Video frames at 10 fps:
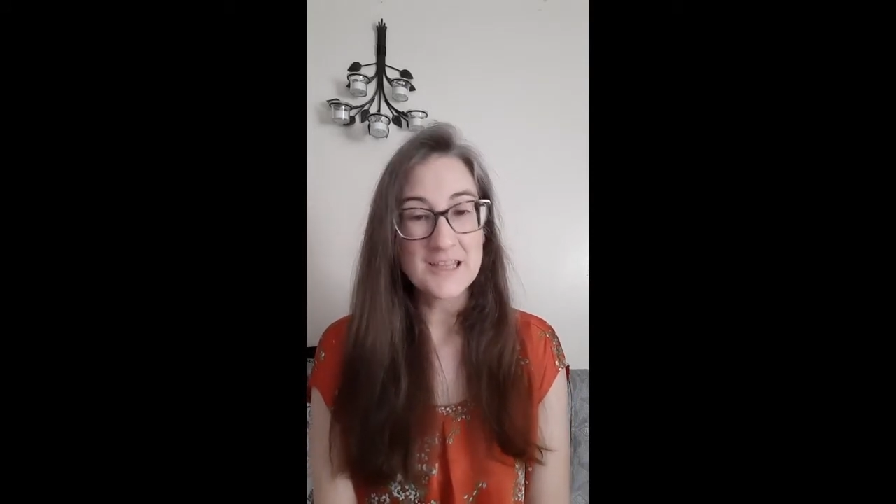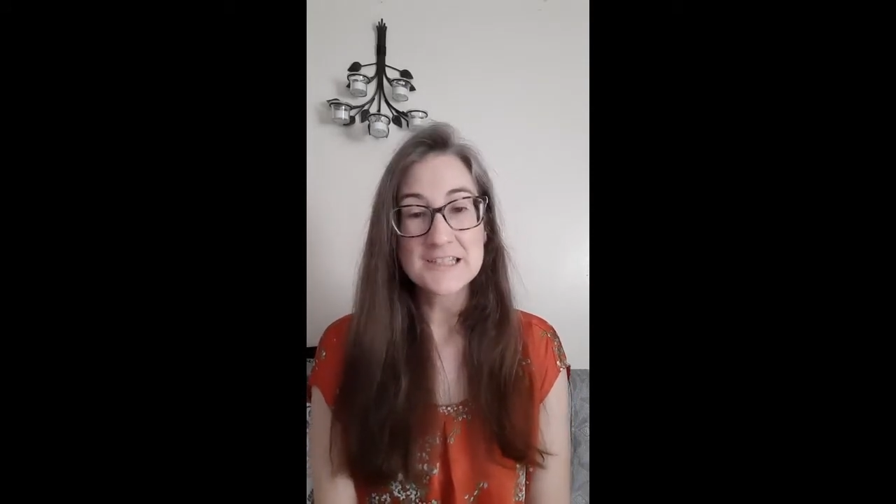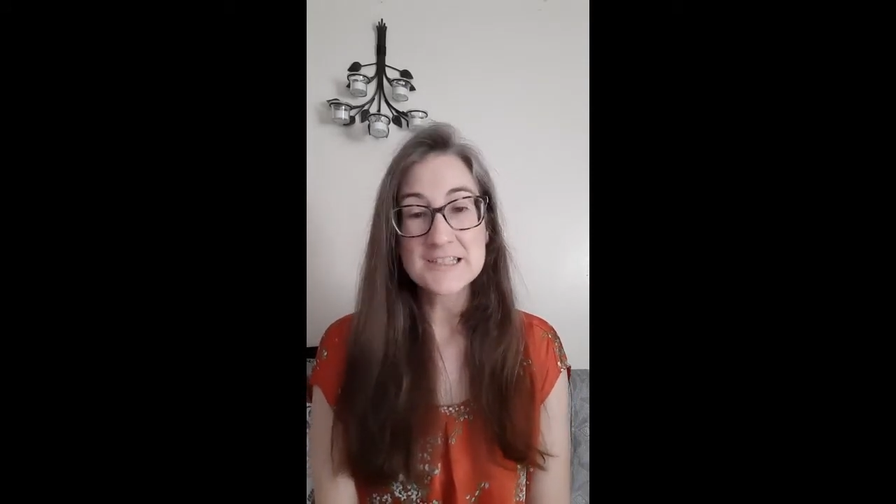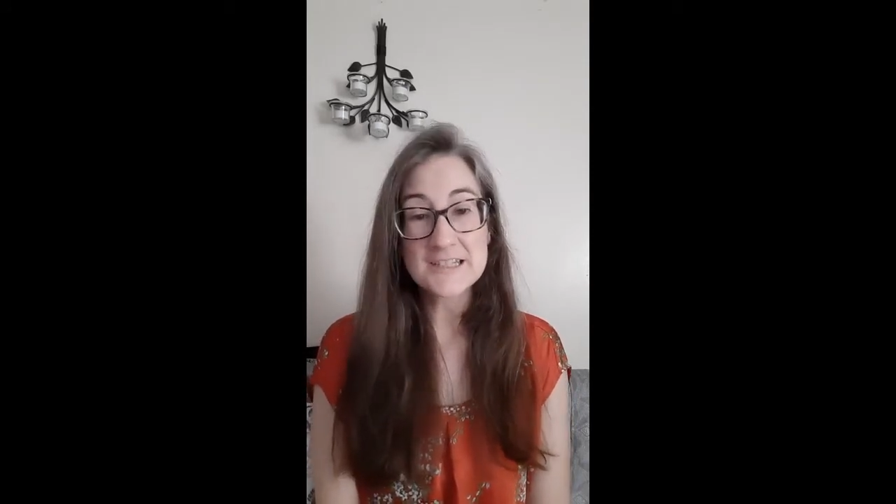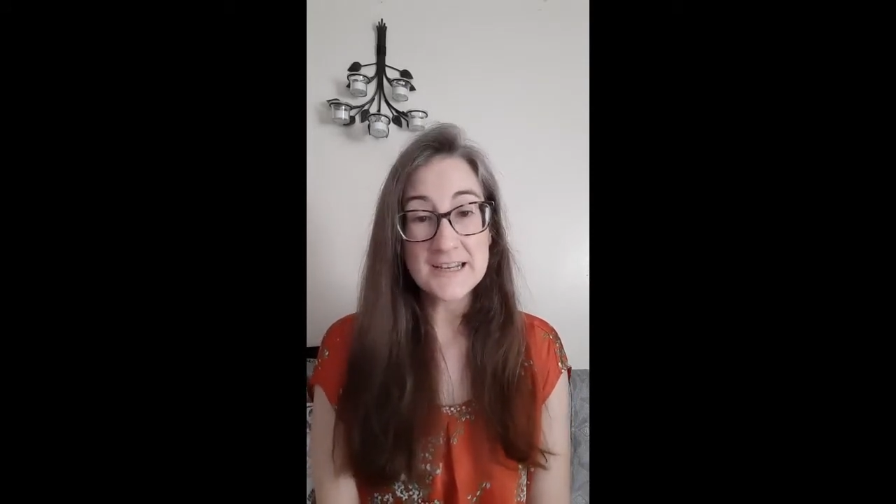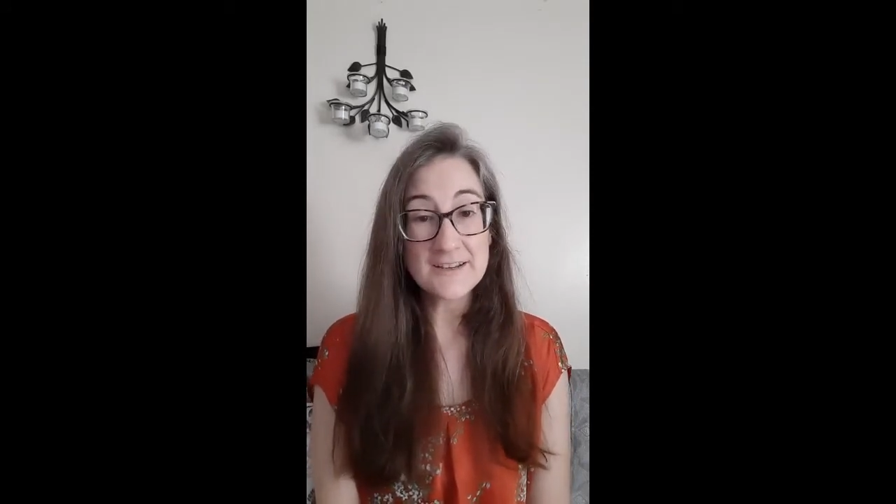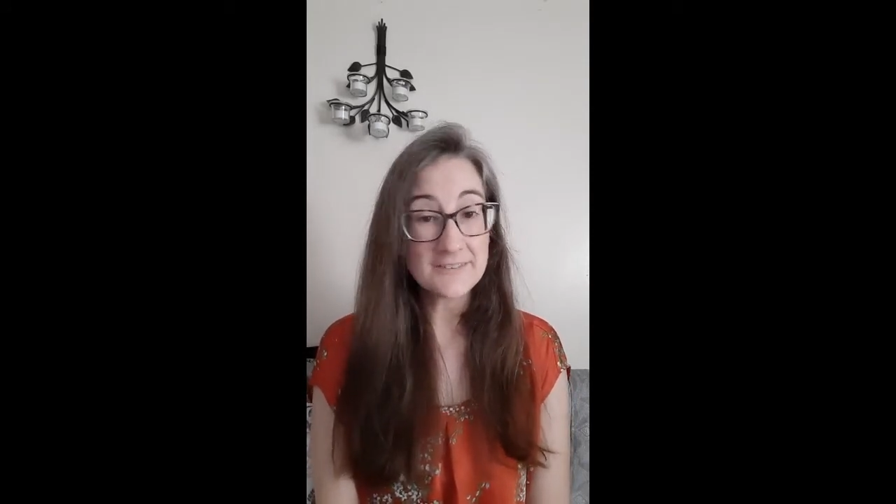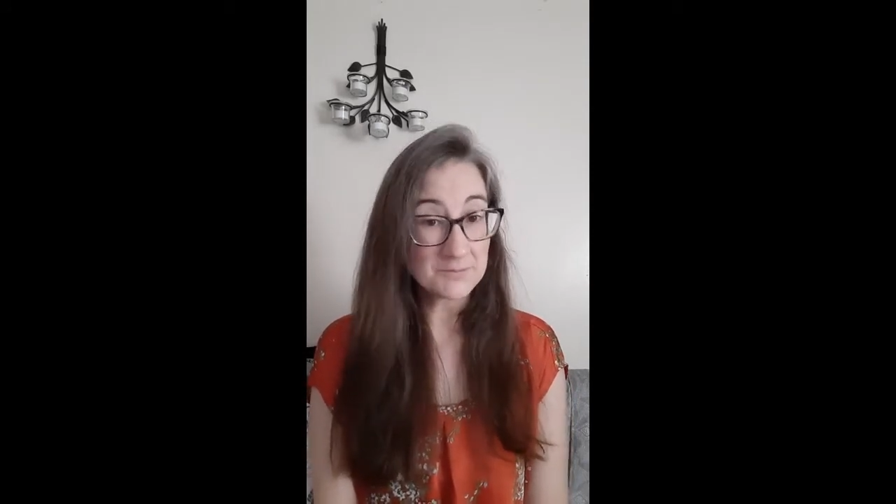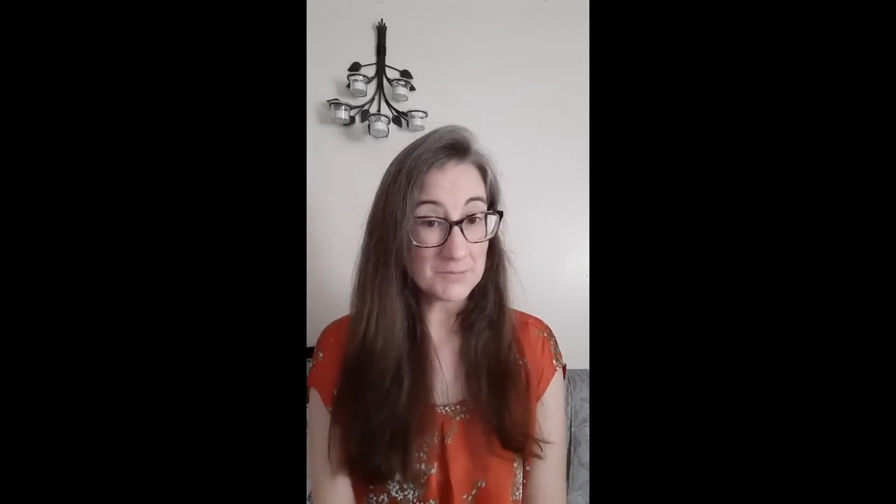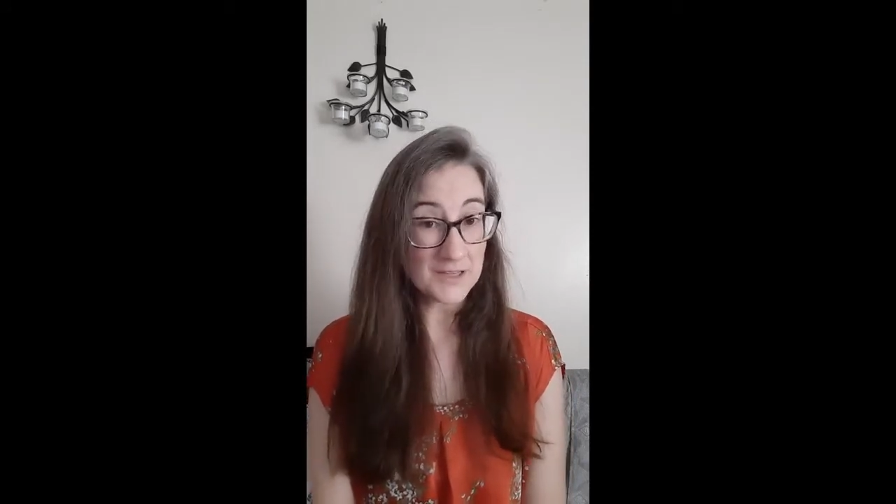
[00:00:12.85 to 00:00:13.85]
Today's
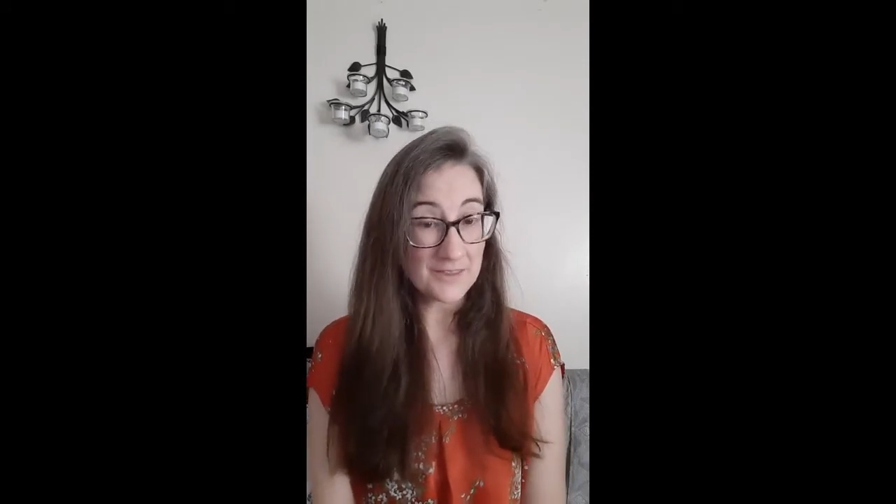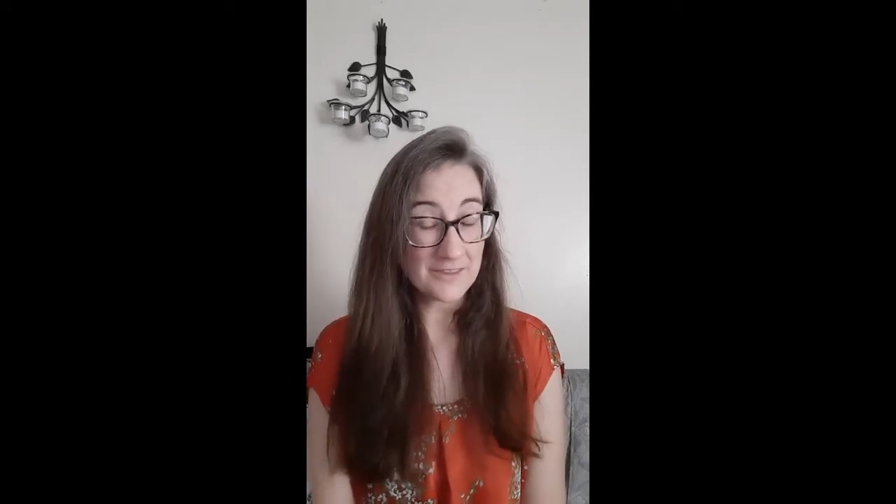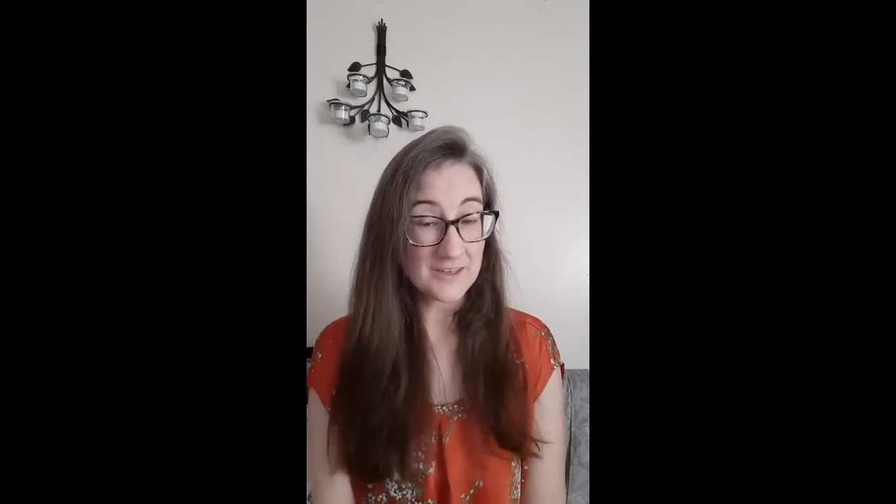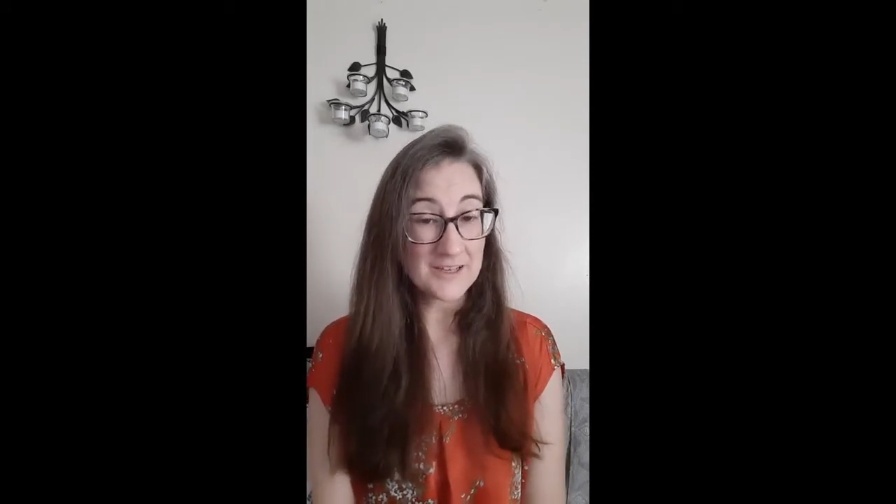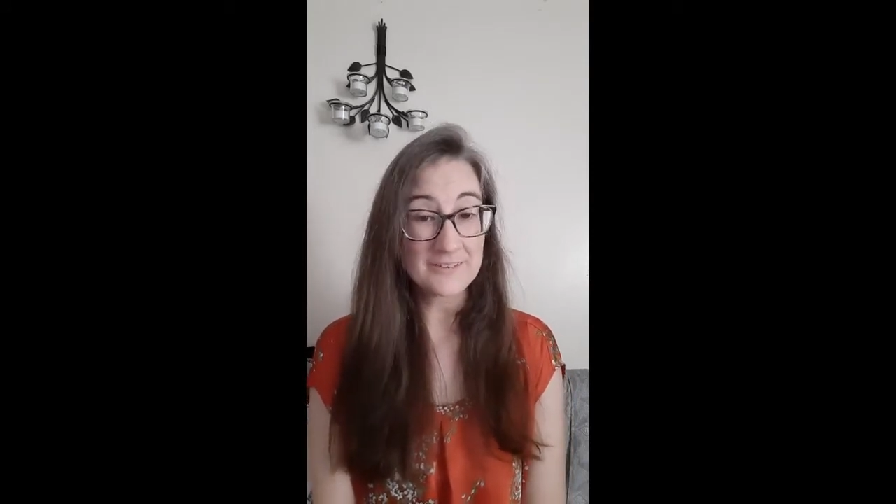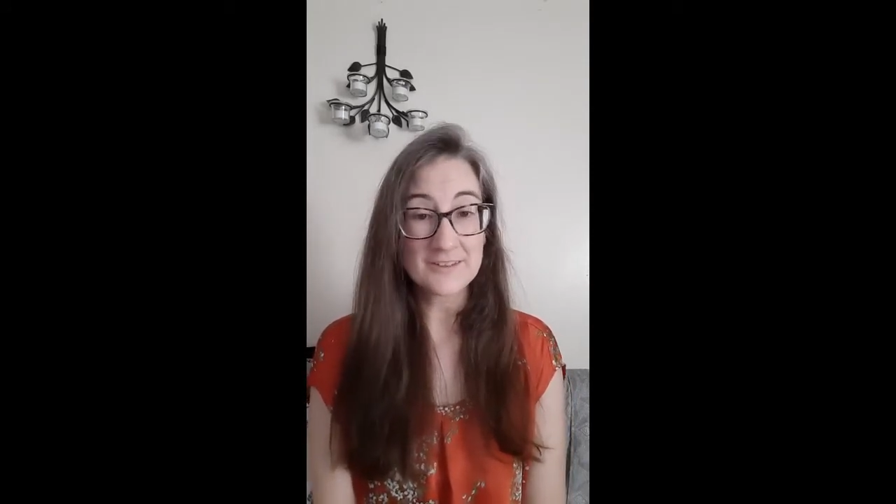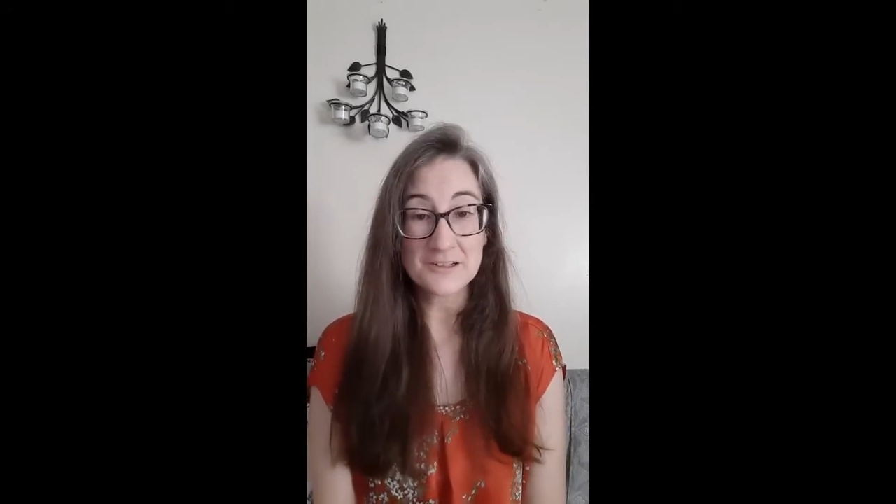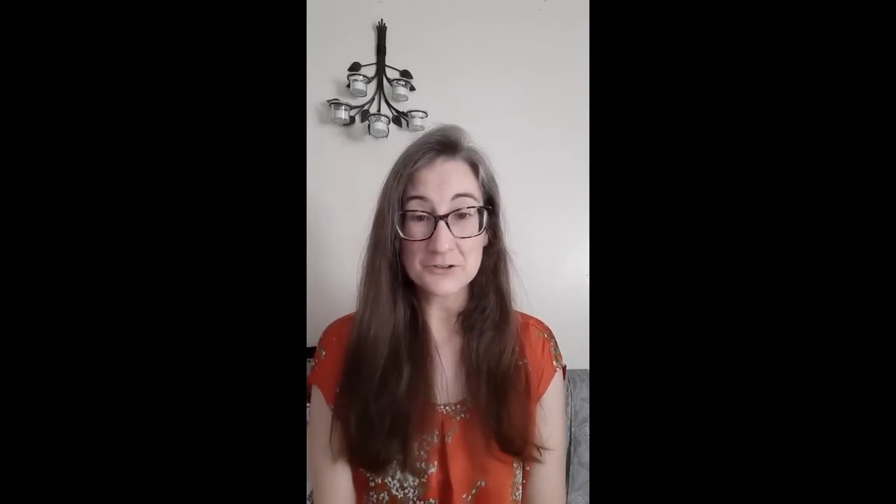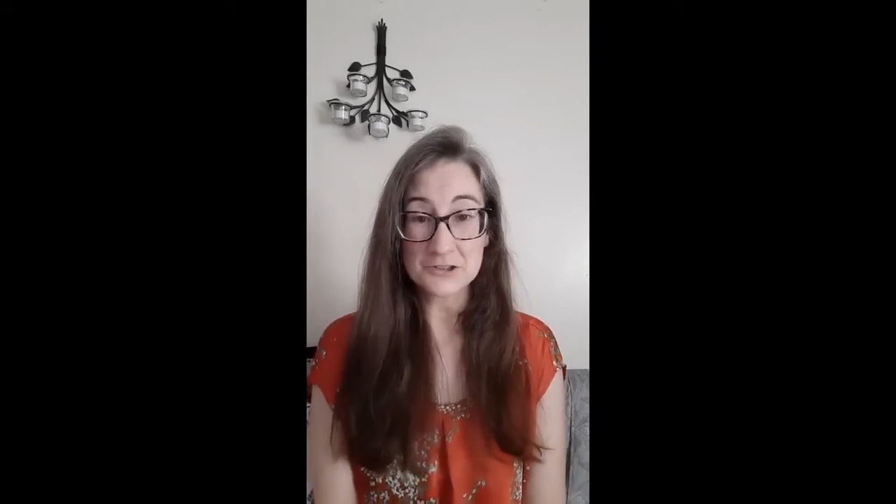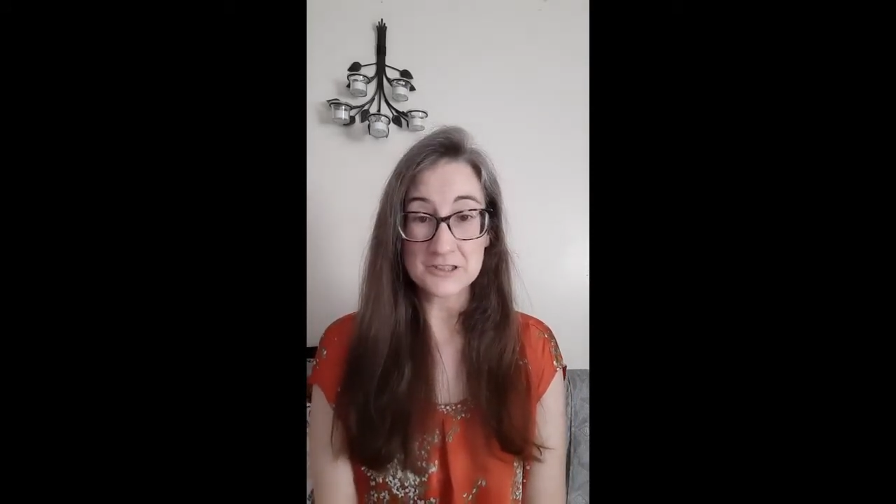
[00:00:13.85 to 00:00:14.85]
myth is the
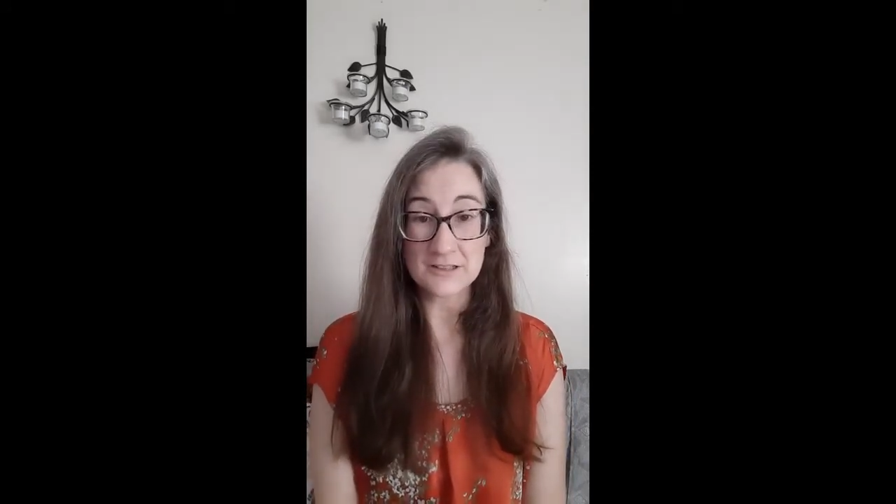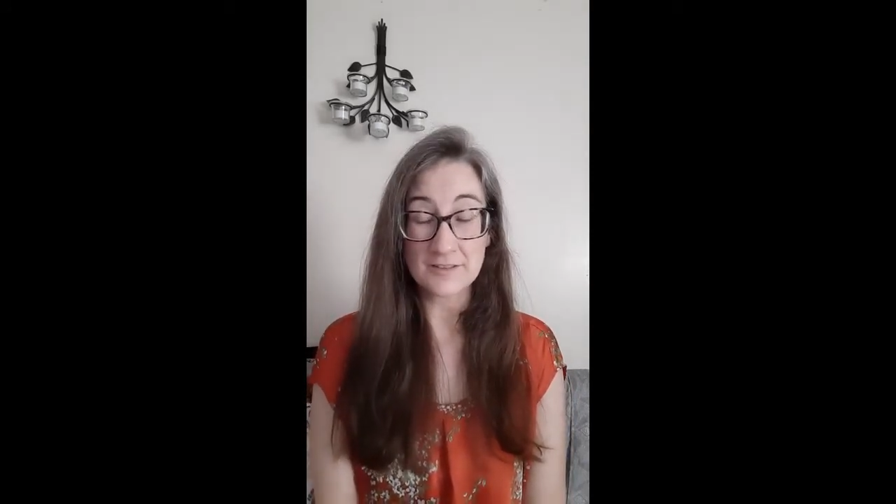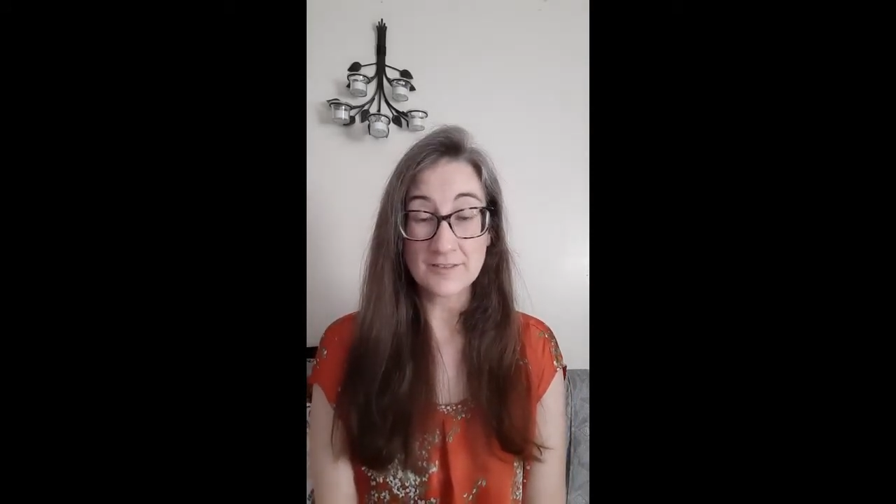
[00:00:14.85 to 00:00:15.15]
notion